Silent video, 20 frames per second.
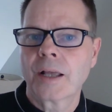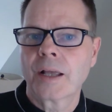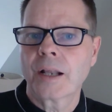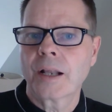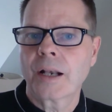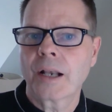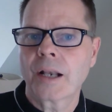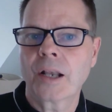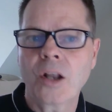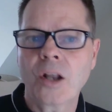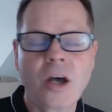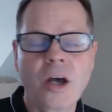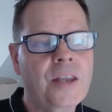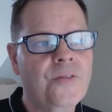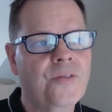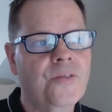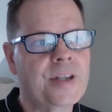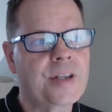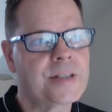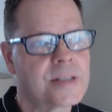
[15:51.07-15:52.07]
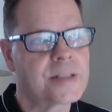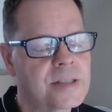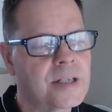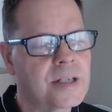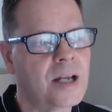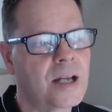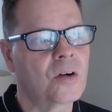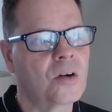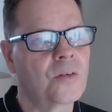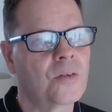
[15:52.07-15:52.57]
life
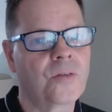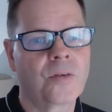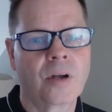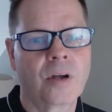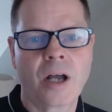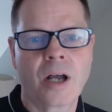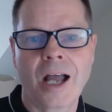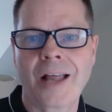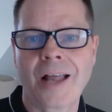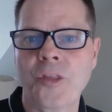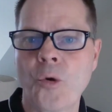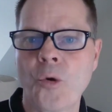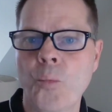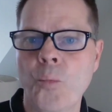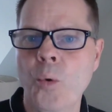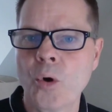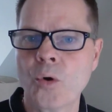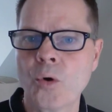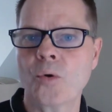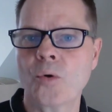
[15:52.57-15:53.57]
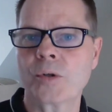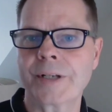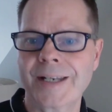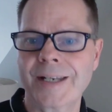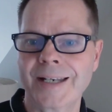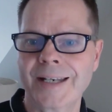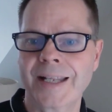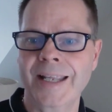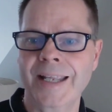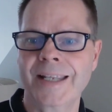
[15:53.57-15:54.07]
itself and the world
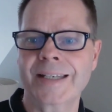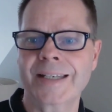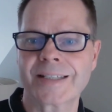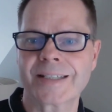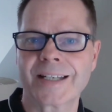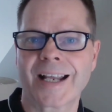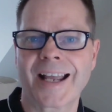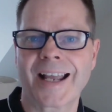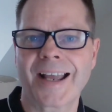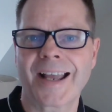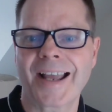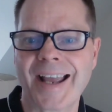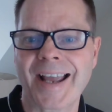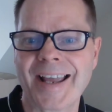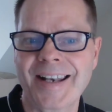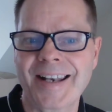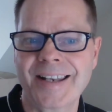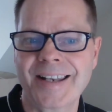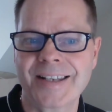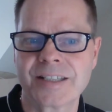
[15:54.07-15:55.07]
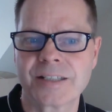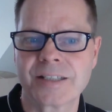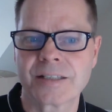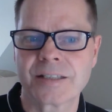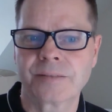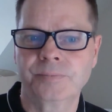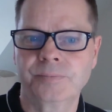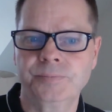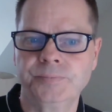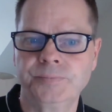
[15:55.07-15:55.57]
in his hands.
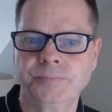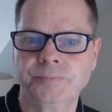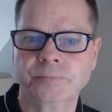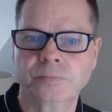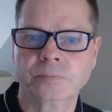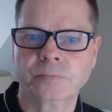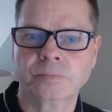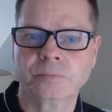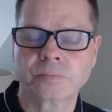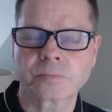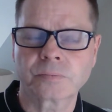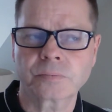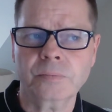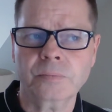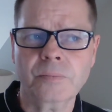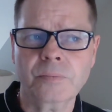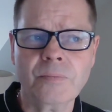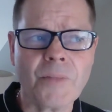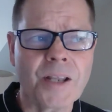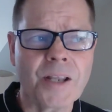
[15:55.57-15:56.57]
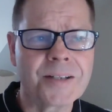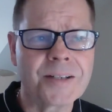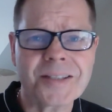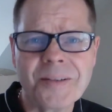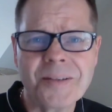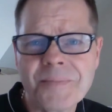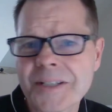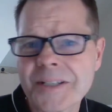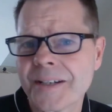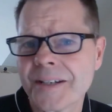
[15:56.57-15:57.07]
And
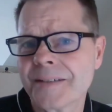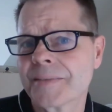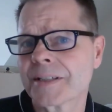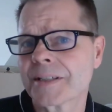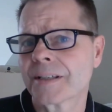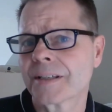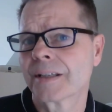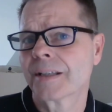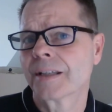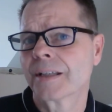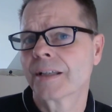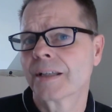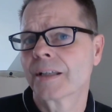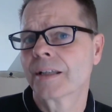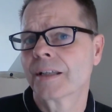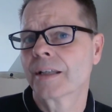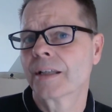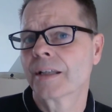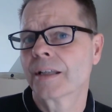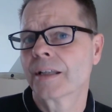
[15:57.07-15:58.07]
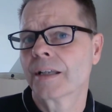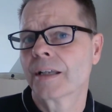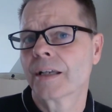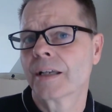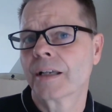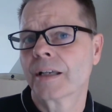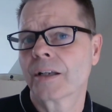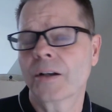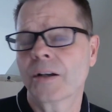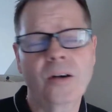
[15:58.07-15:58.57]
sometimes
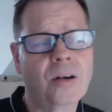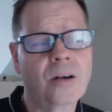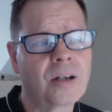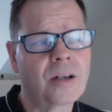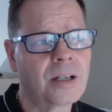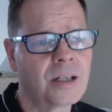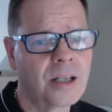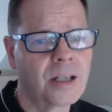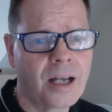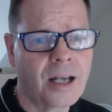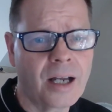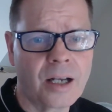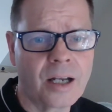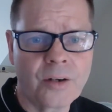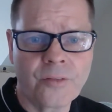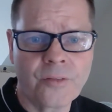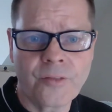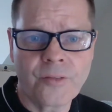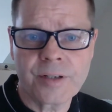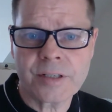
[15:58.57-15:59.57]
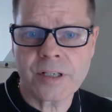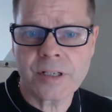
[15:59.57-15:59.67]
God, out of his